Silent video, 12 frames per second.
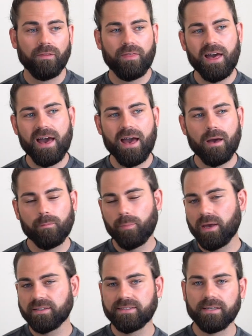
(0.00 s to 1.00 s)
They're
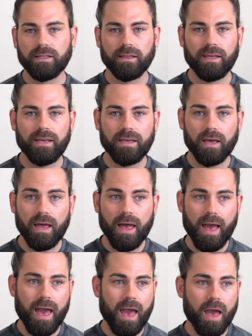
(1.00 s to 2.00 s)
basically
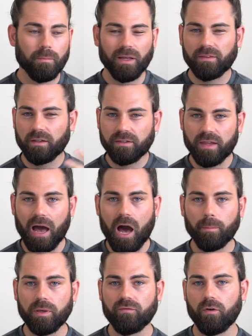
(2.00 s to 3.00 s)
like the
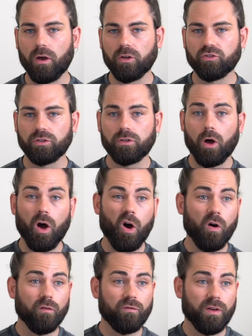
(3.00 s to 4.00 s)
derby version
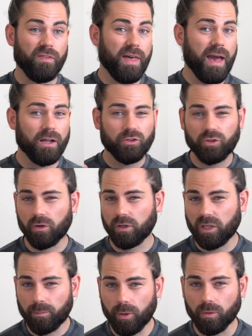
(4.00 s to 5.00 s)
of their
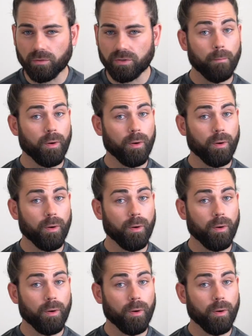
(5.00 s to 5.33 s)
chunky boots.